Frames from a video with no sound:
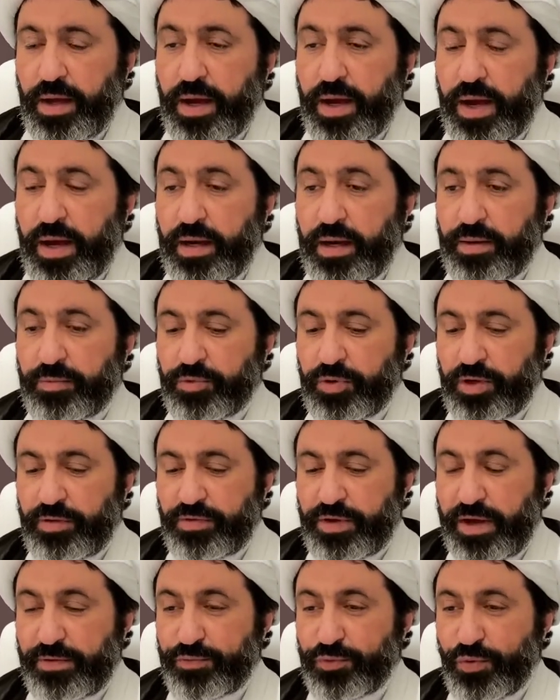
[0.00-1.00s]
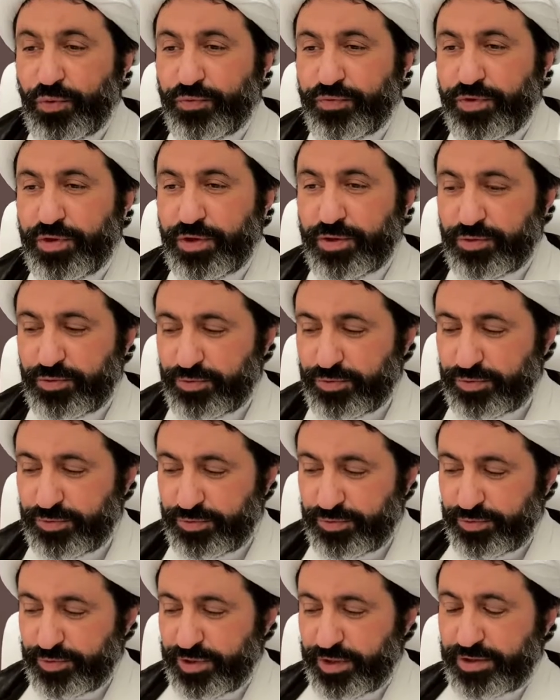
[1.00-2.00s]
Alhamdulillah, we have tawfiq
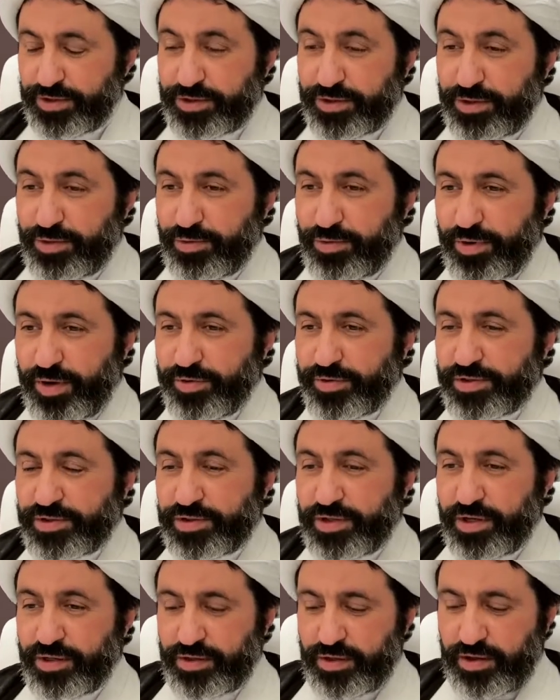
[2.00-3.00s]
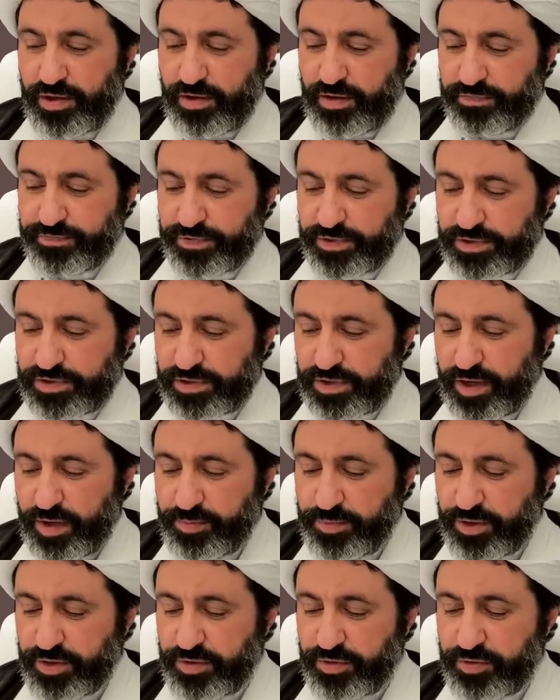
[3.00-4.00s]
to continue our study of
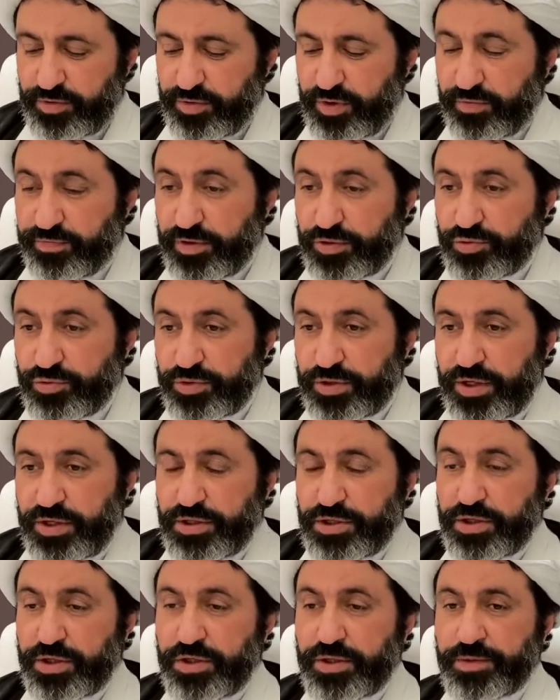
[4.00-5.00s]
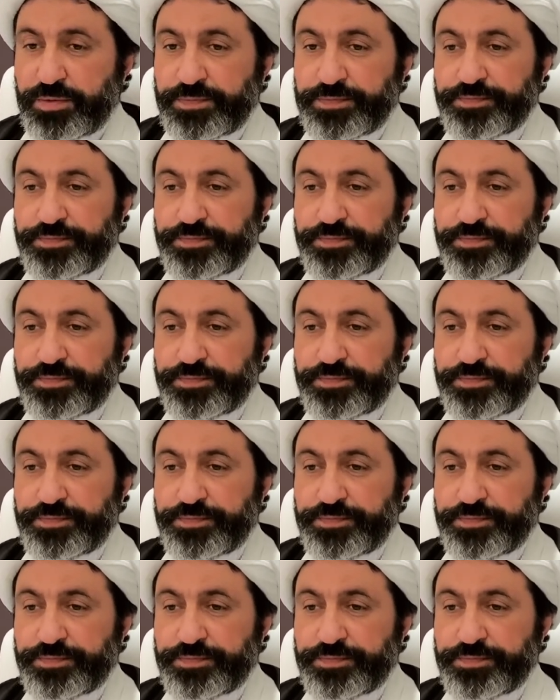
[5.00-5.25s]
Islamic theory of education.